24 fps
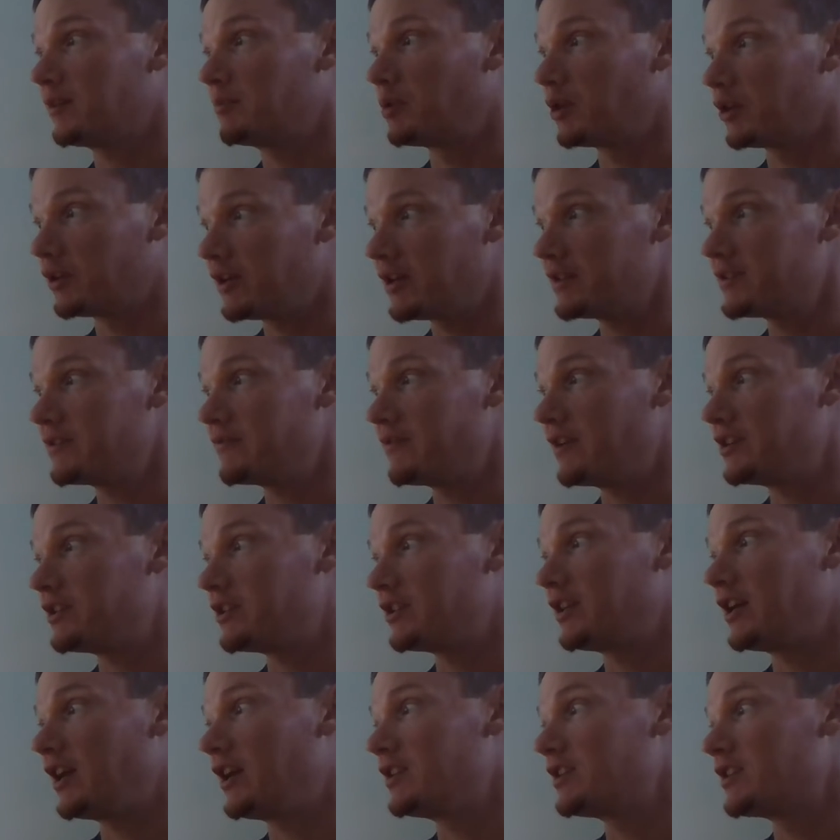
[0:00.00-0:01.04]
Progressive
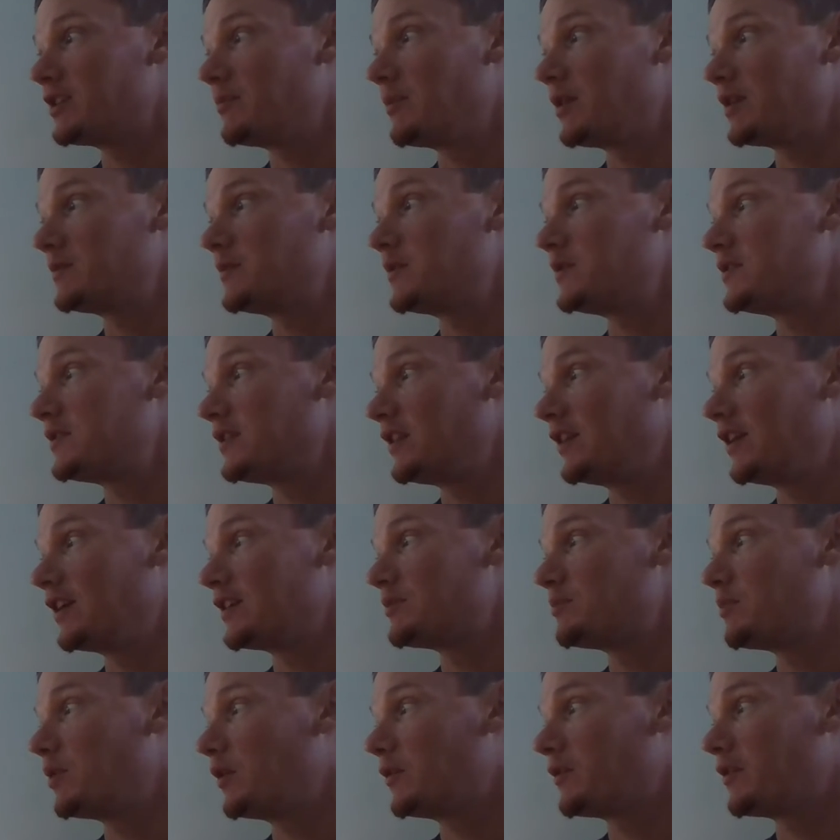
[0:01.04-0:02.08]
education must be seen
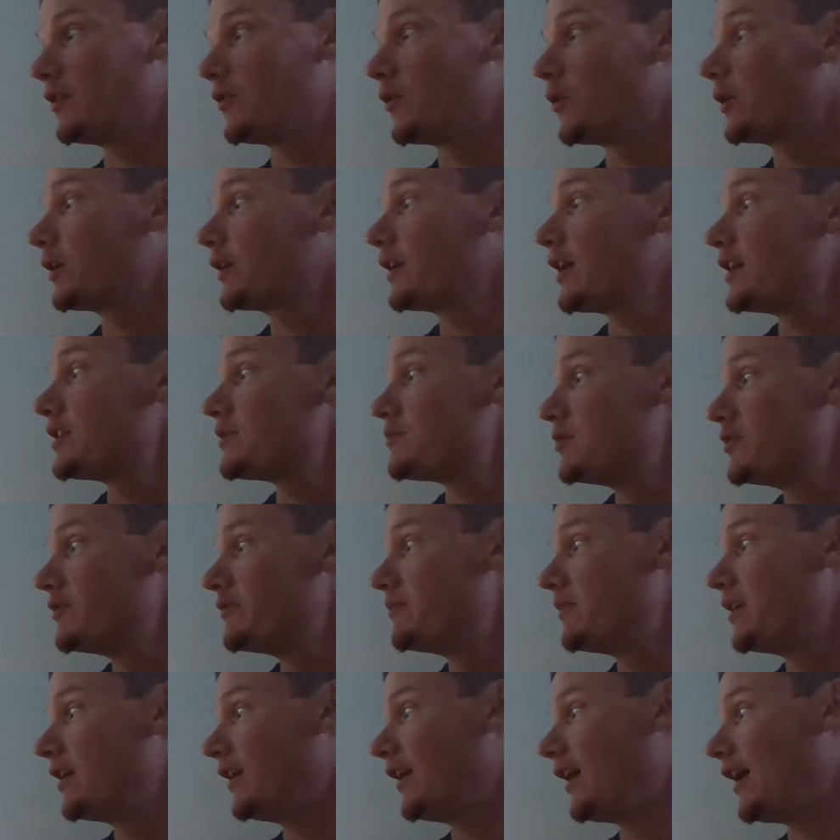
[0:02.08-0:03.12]
as both an organized
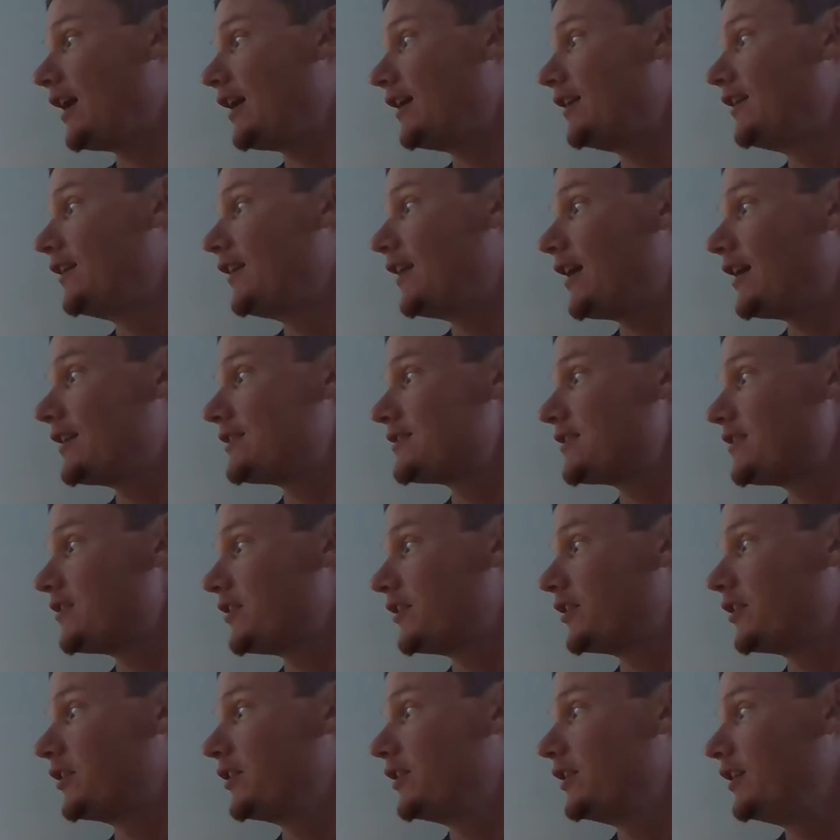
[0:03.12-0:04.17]
movement and as a
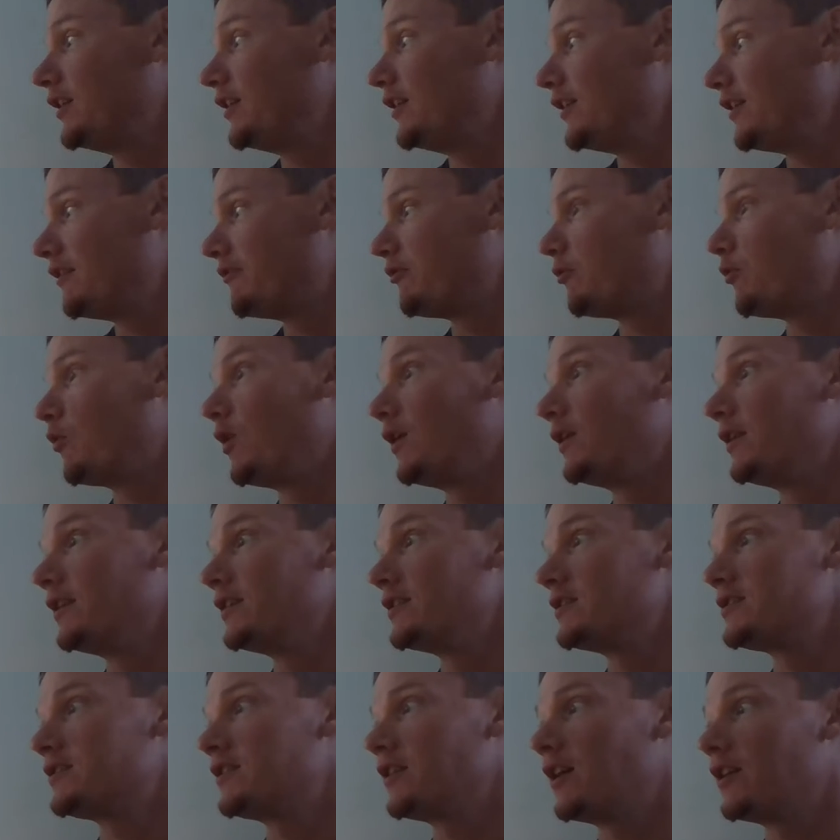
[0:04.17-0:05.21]
theory if one
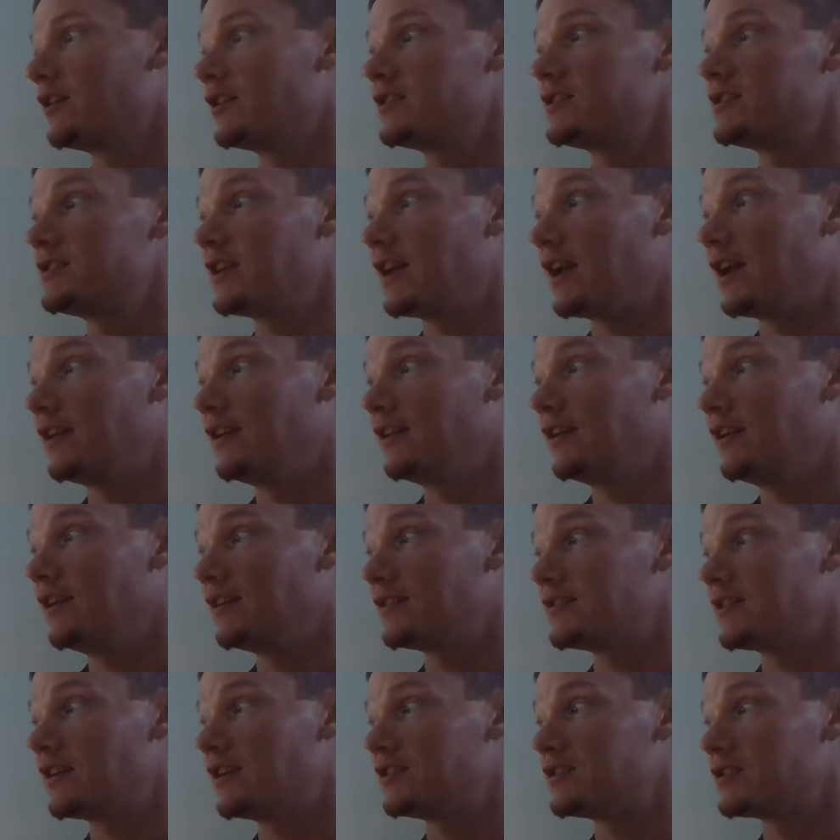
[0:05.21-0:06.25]
is to understand
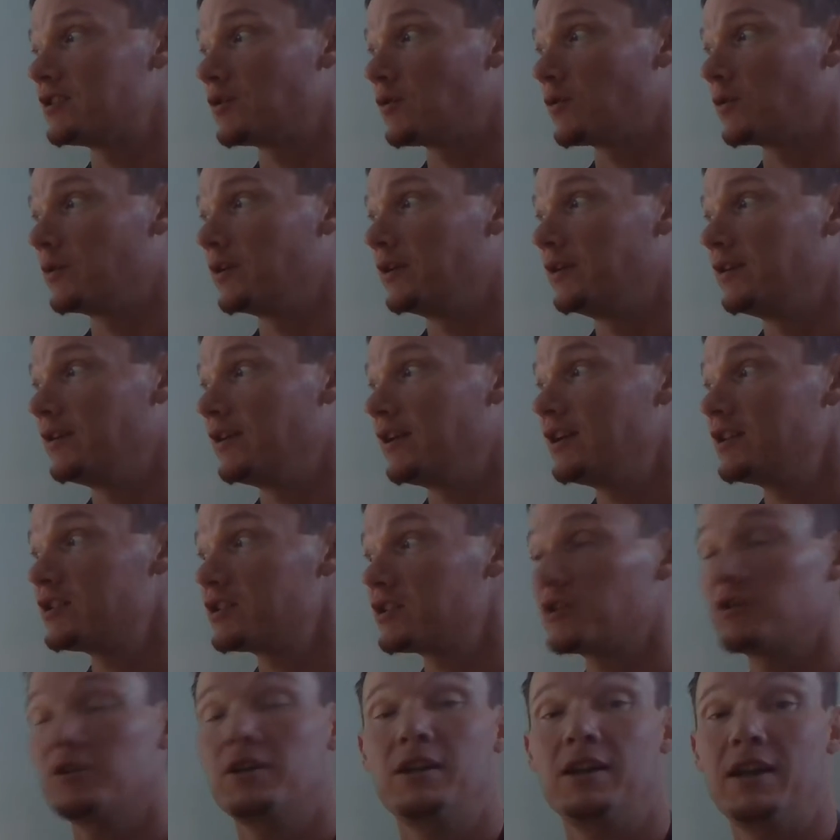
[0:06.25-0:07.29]
its
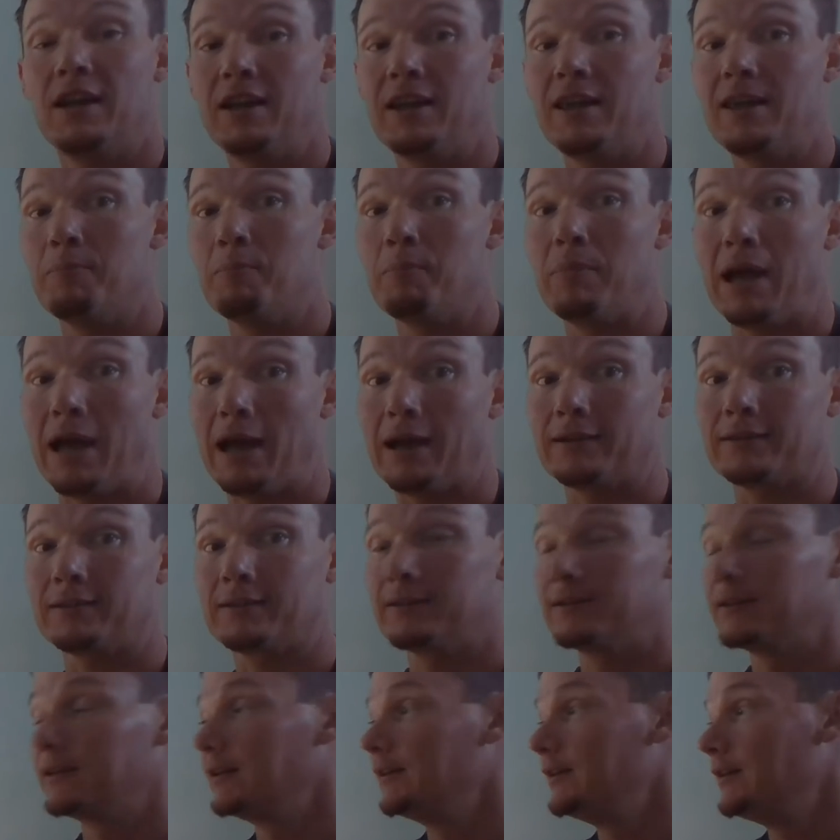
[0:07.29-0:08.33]
history and impact.
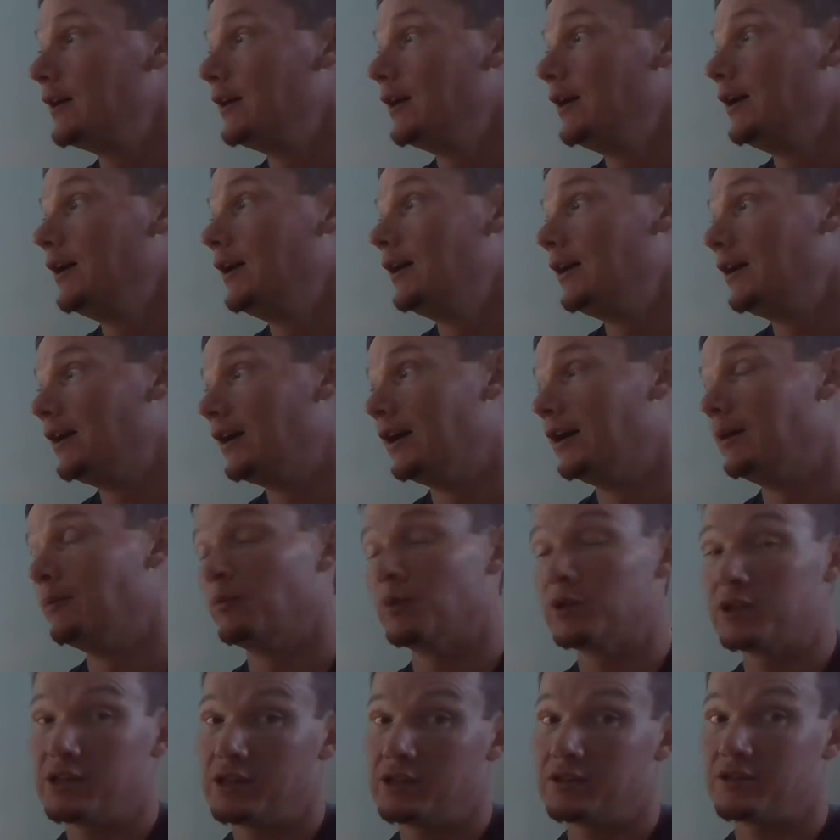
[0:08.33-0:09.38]

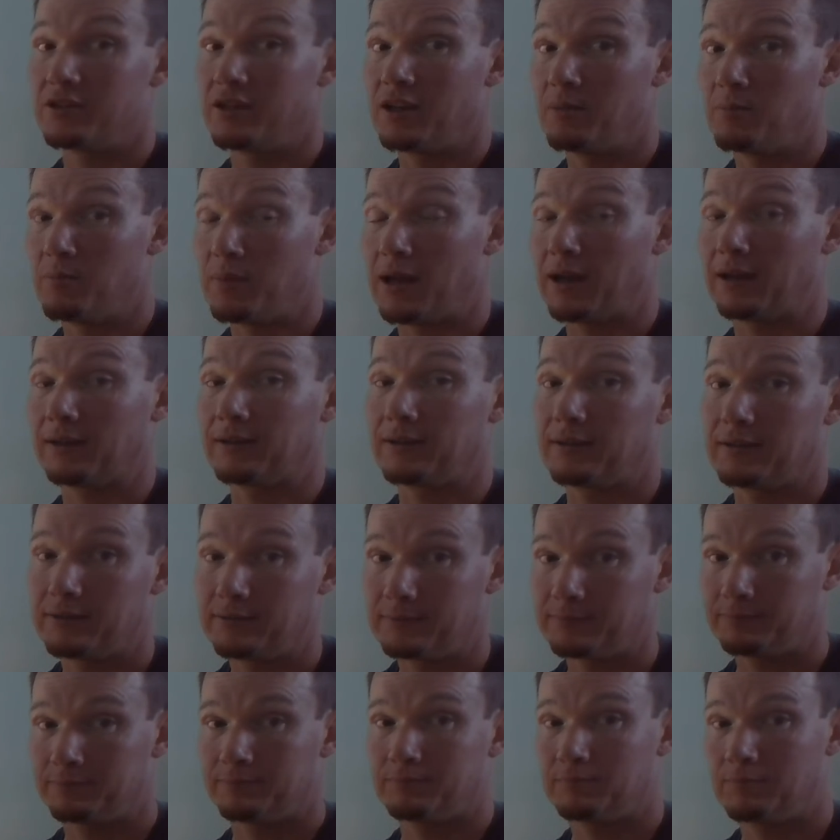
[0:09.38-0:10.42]
Which history and impact,
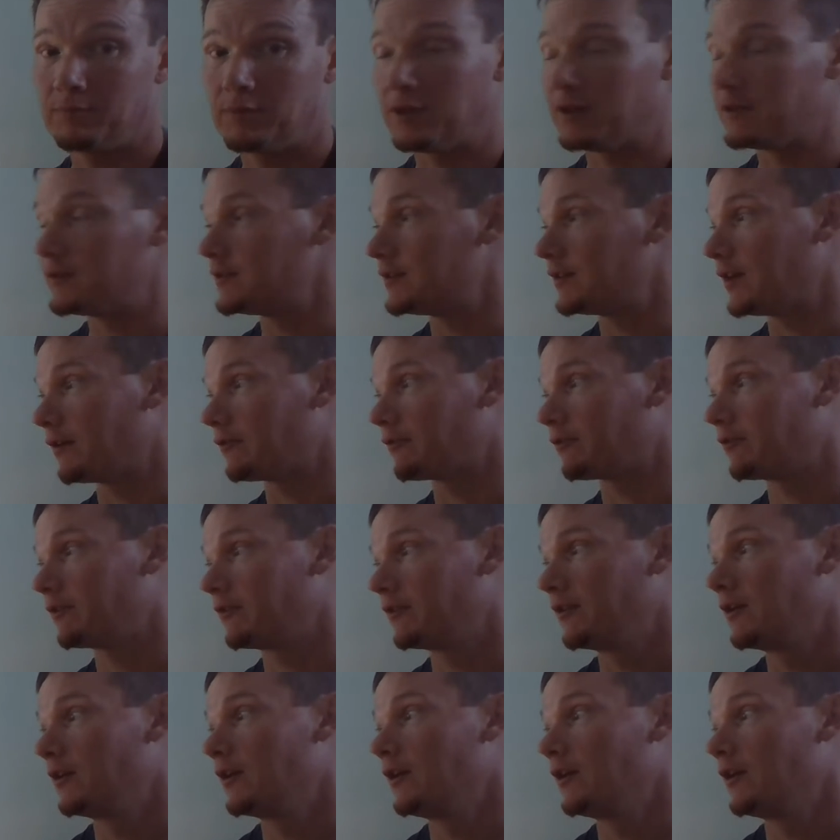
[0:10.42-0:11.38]
good stuff.